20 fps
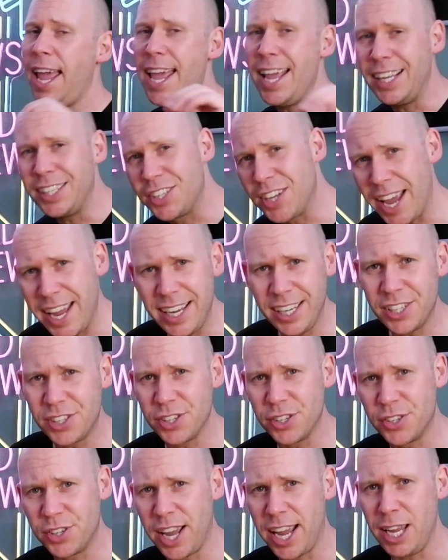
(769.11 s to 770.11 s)
It takes
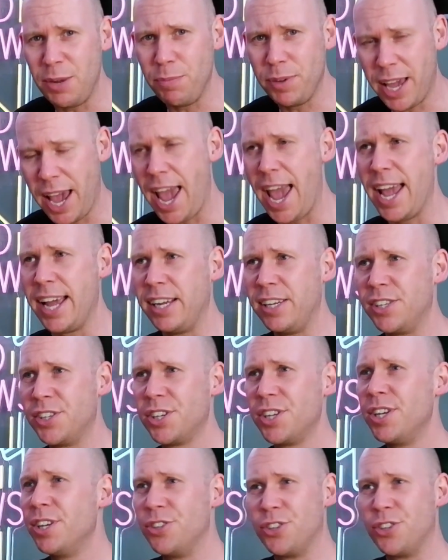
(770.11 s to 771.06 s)
the same kegs,